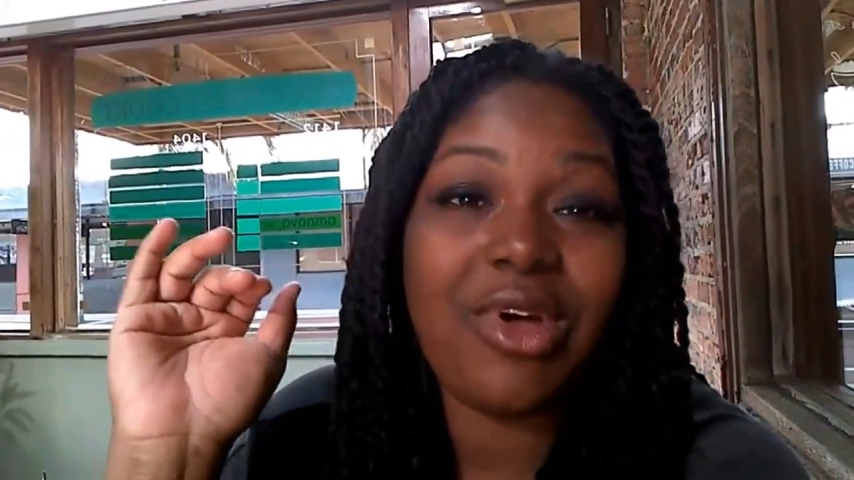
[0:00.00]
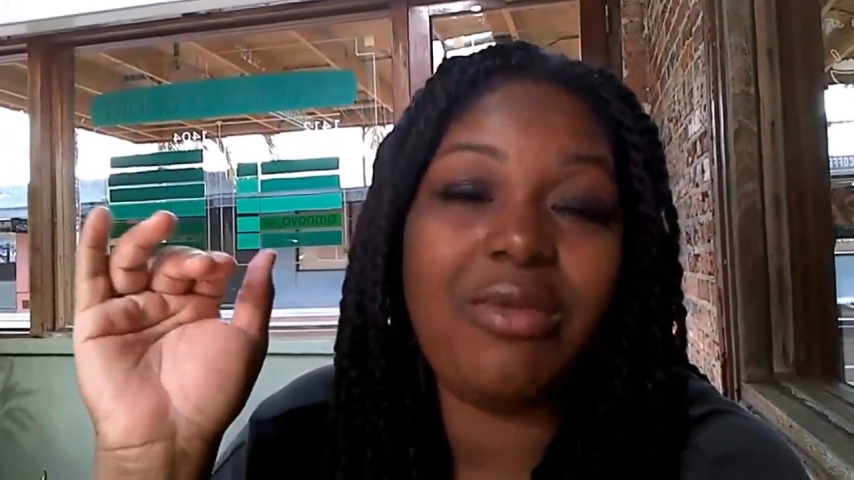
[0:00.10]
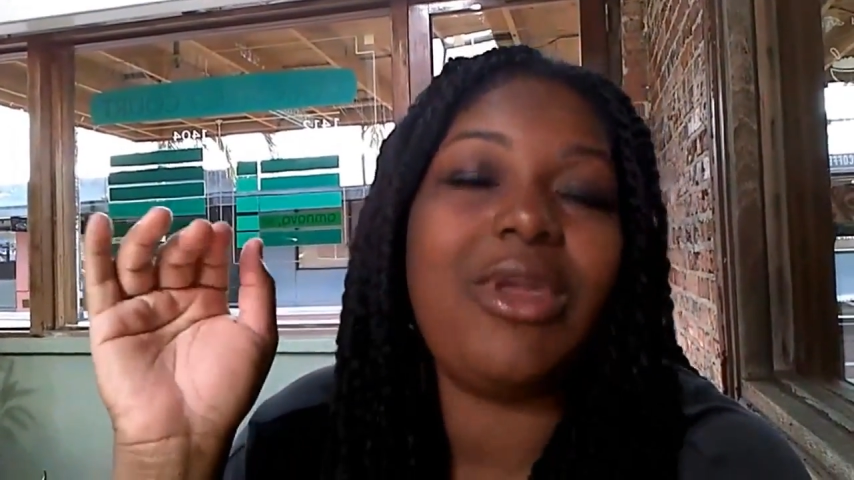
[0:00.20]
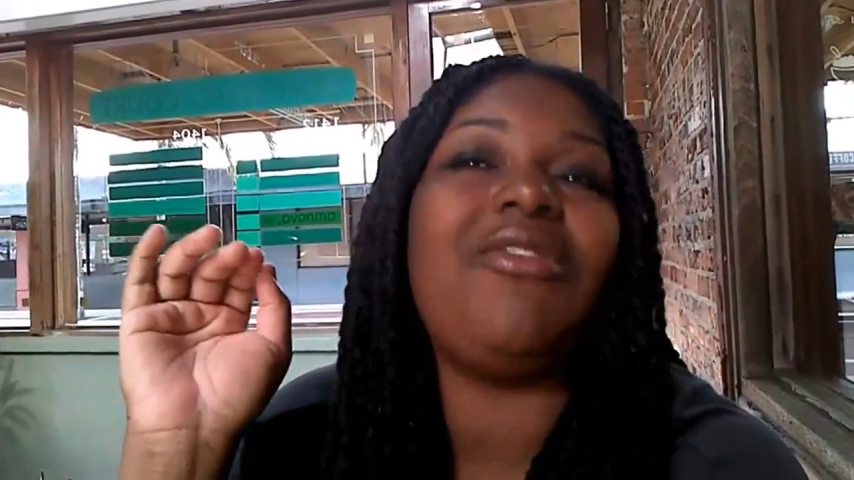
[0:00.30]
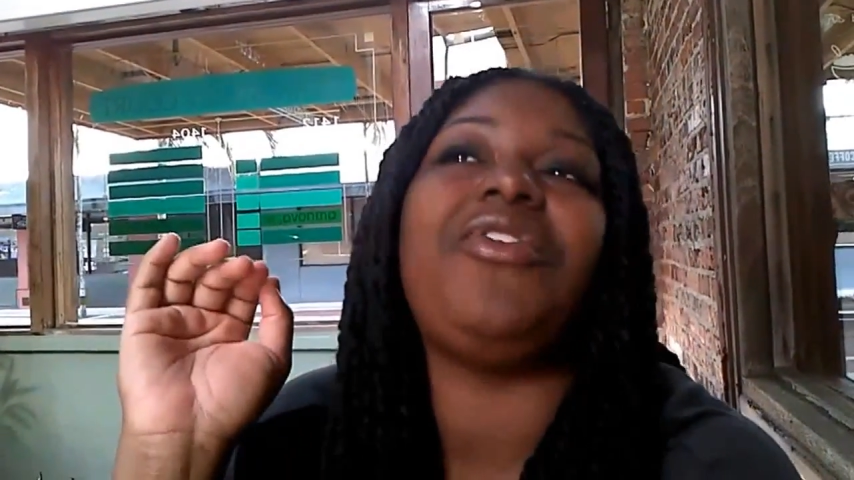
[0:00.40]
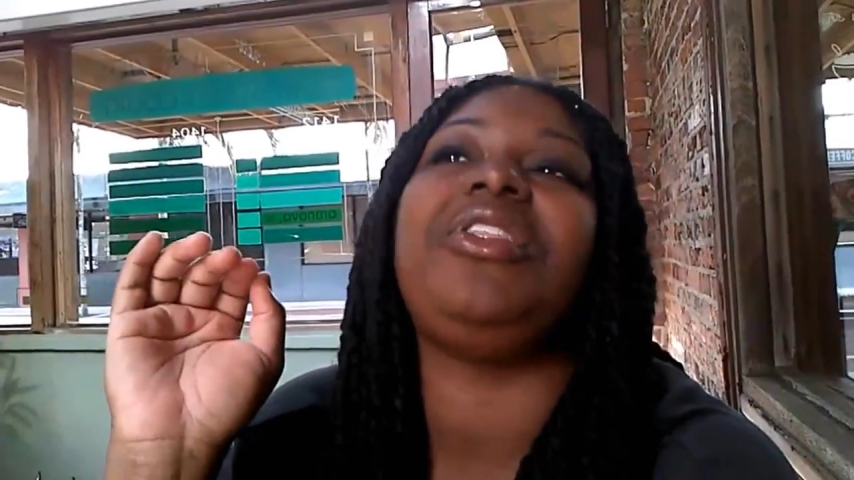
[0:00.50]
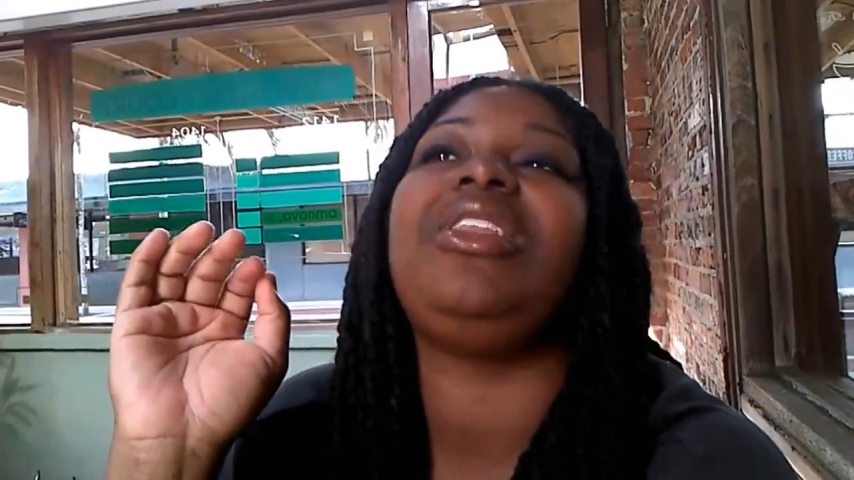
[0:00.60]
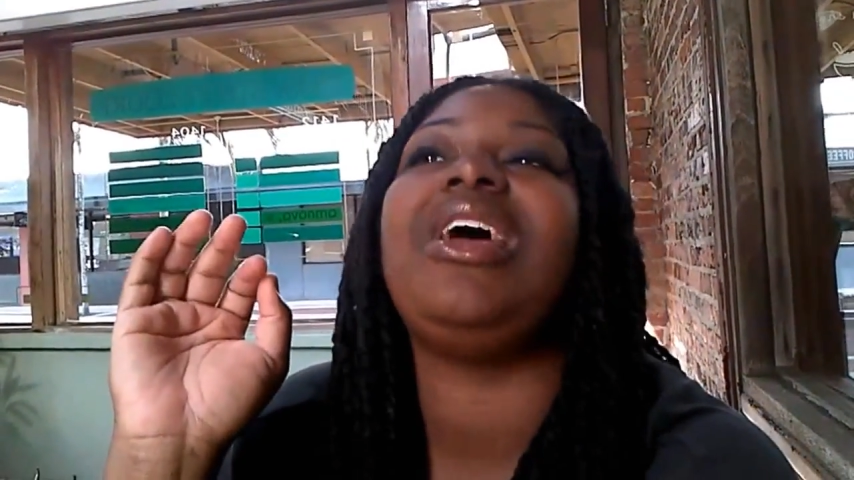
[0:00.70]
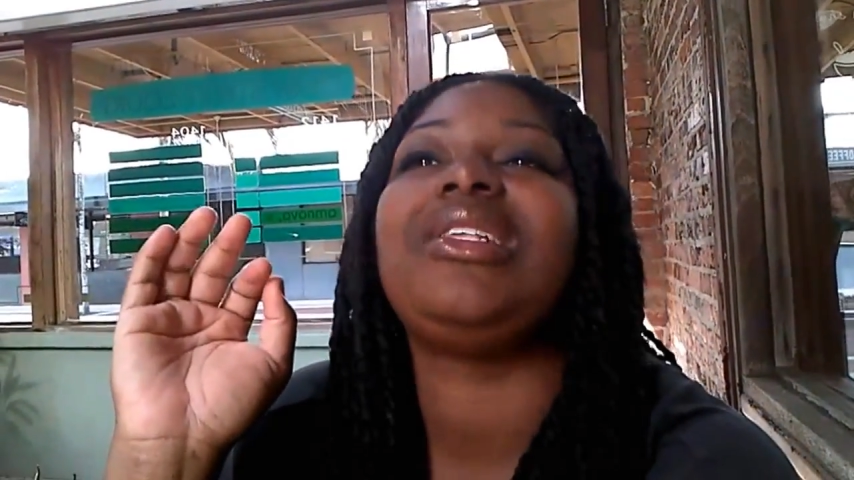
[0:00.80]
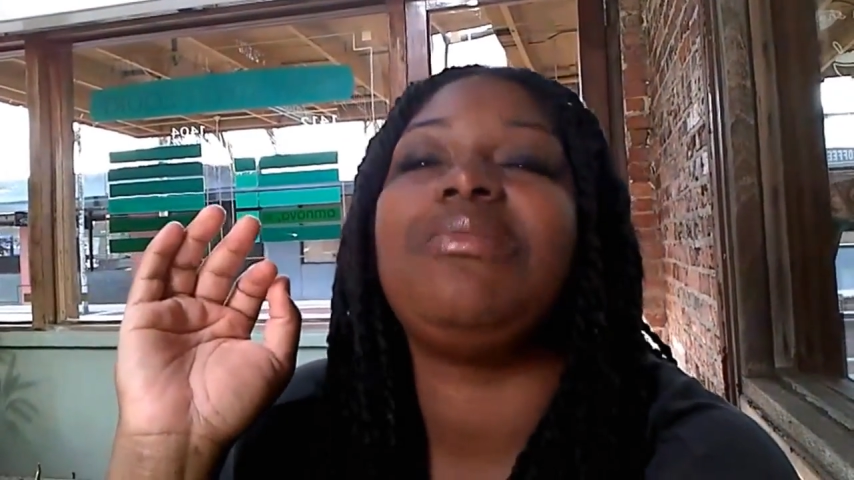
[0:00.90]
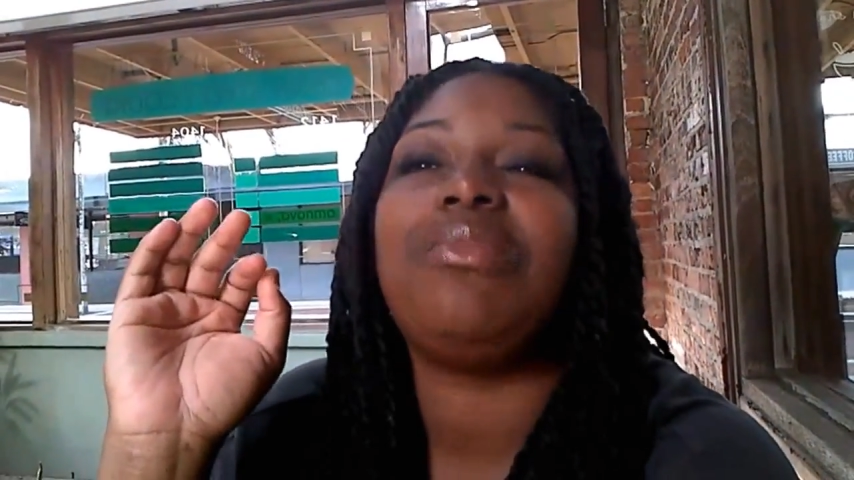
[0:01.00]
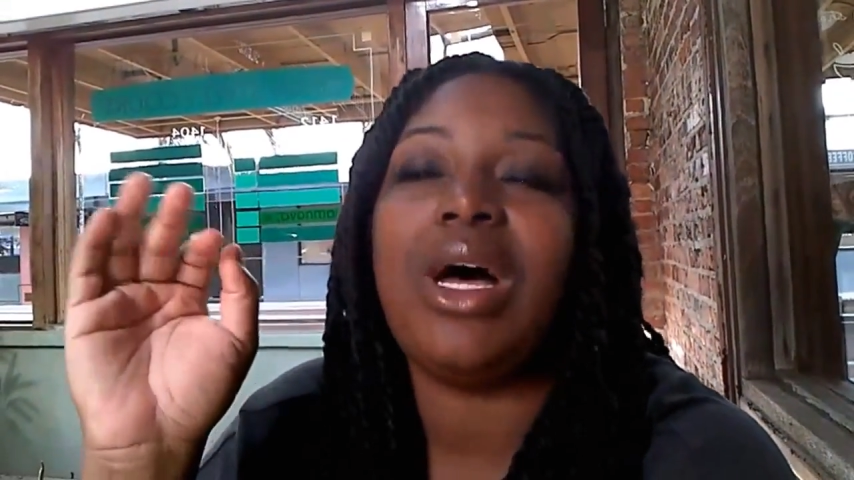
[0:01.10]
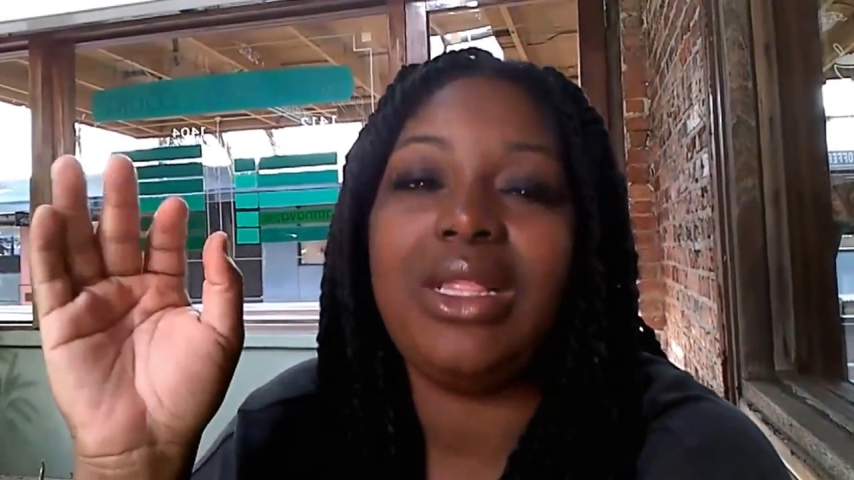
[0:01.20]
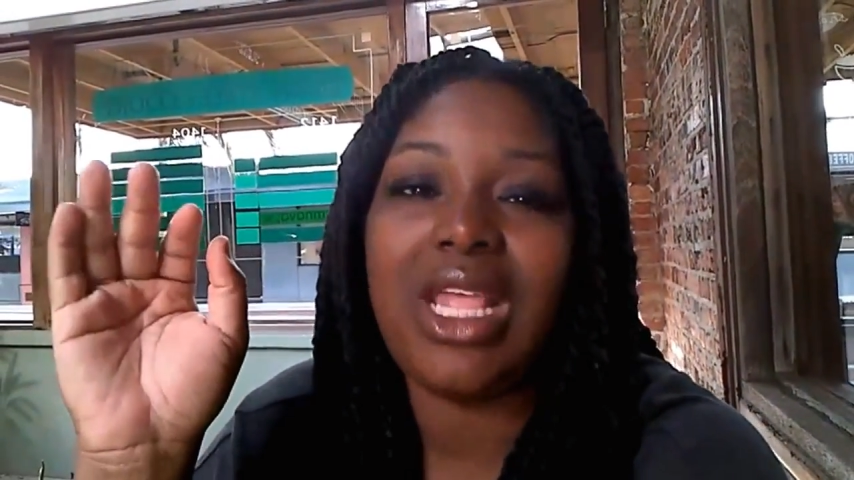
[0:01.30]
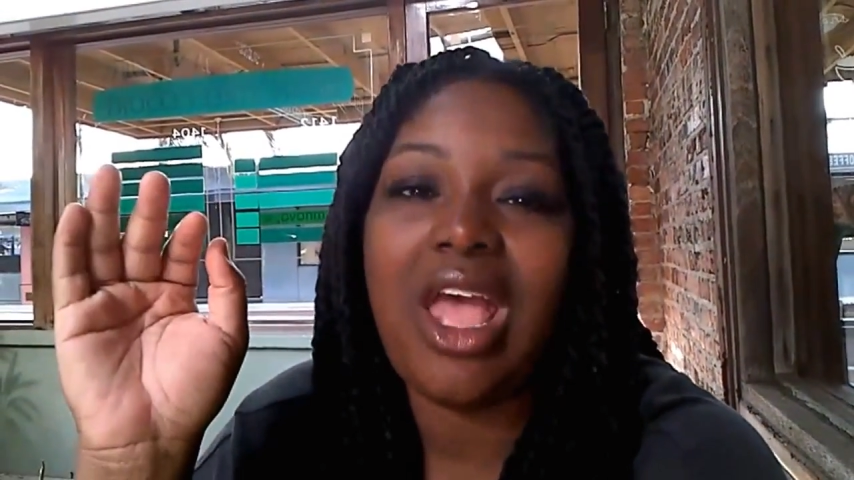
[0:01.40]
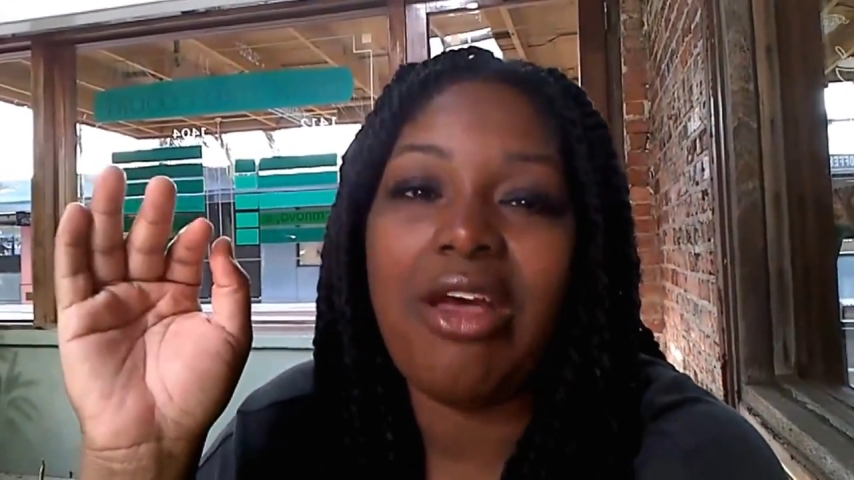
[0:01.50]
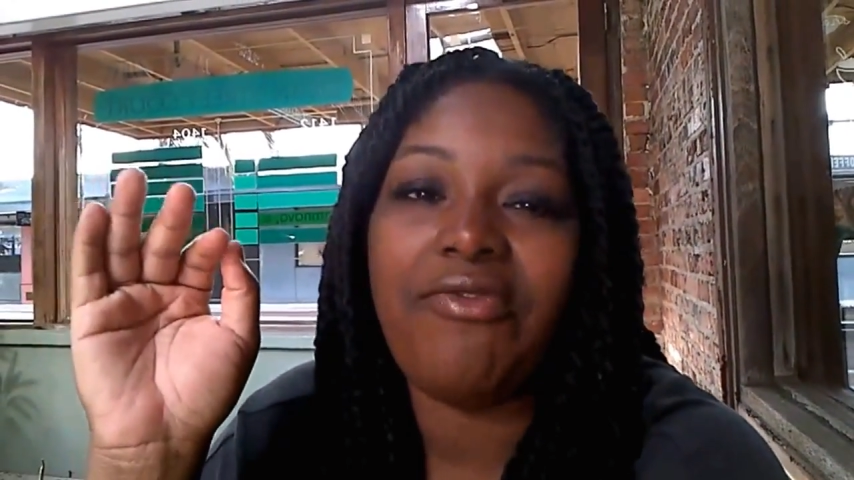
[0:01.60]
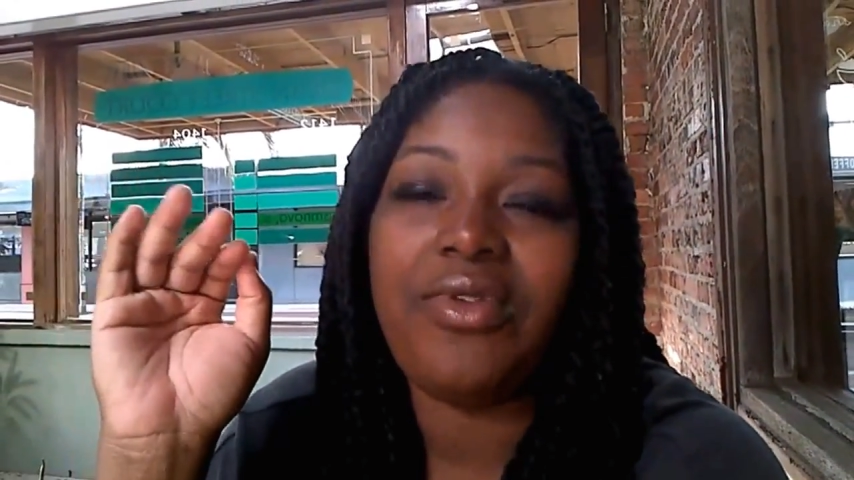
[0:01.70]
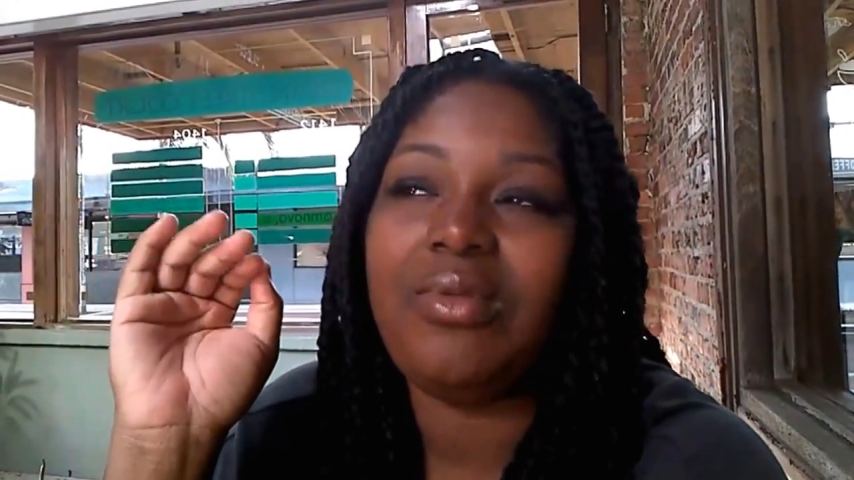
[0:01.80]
with me for the next month if